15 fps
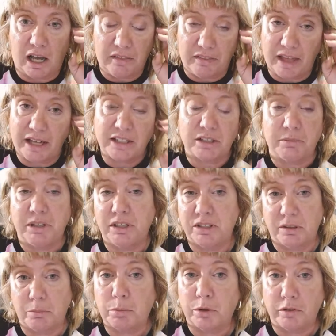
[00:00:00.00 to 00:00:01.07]
that to me is
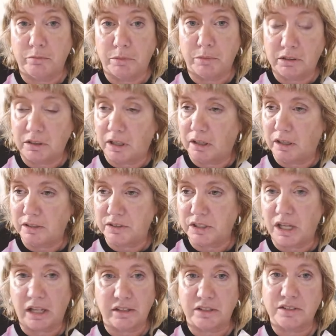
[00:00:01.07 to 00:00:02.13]
improvement. It's
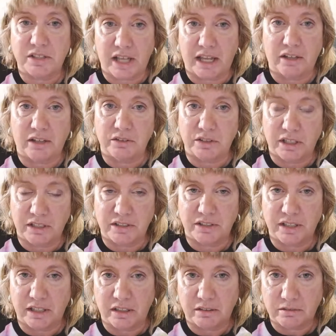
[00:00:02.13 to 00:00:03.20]
not the sales. It's
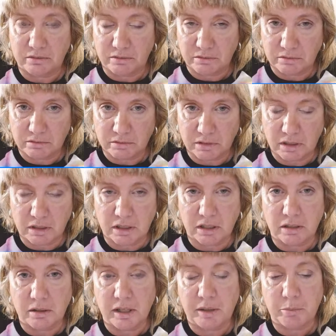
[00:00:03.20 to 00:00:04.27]
the
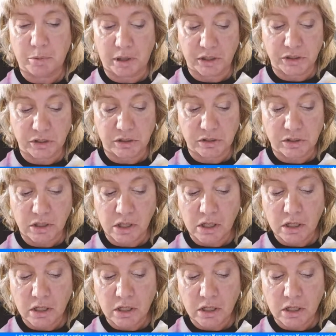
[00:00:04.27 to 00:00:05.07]
the impressions.